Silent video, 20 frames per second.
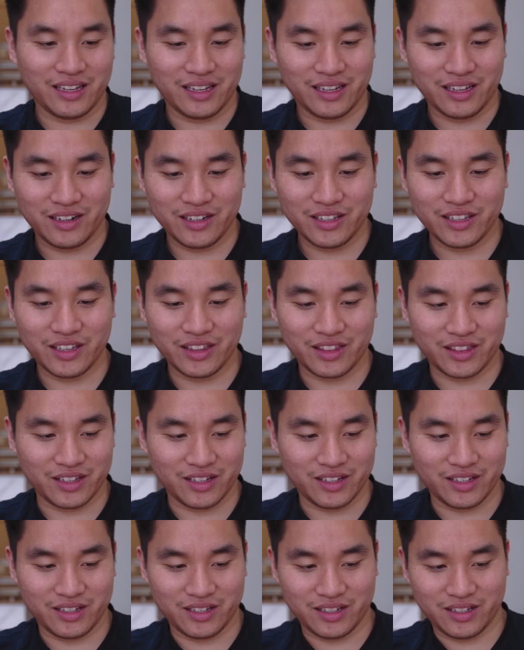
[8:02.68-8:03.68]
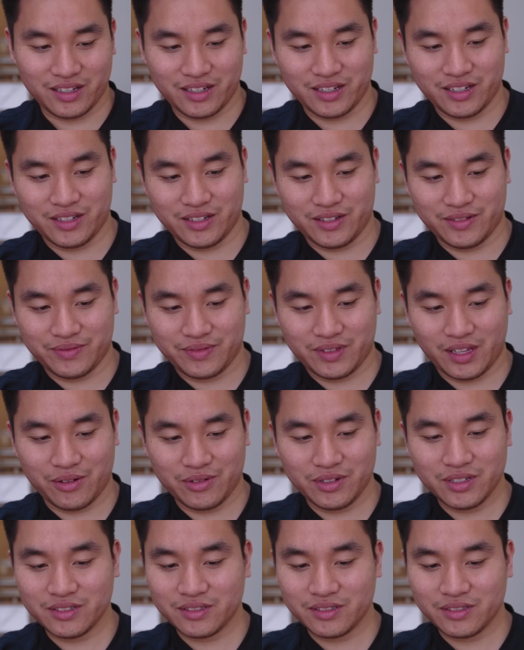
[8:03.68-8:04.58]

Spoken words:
Can I get the that one?